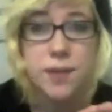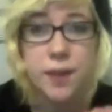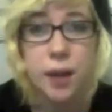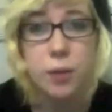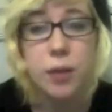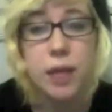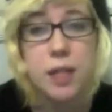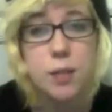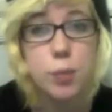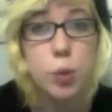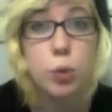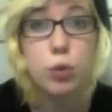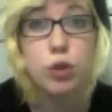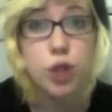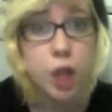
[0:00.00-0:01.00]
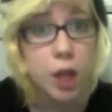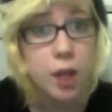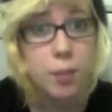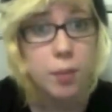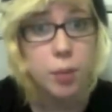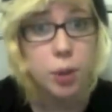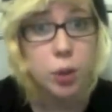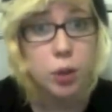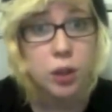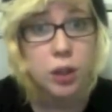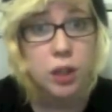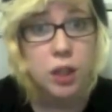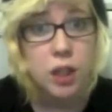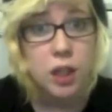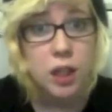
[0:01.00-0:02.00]
found a small gerbil
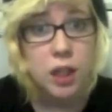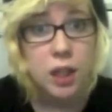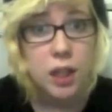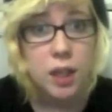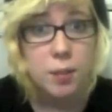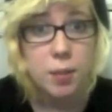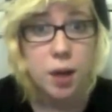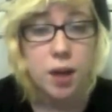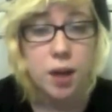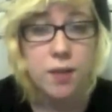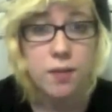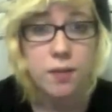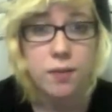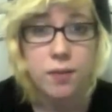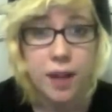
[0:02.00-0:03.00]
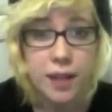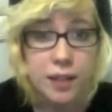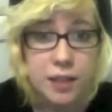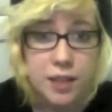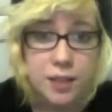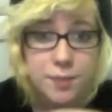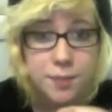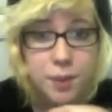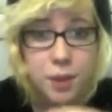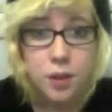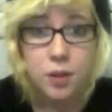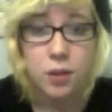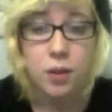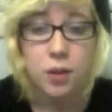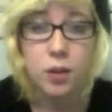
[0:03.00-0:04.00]
in my vent
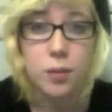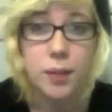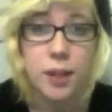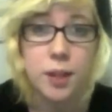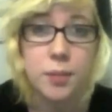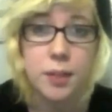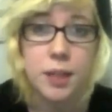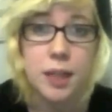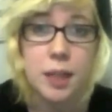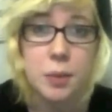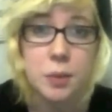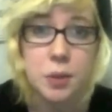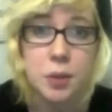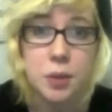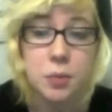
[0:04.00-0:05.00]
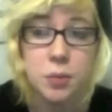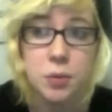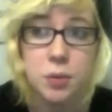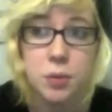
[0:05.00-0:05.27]
along the back of my laptop.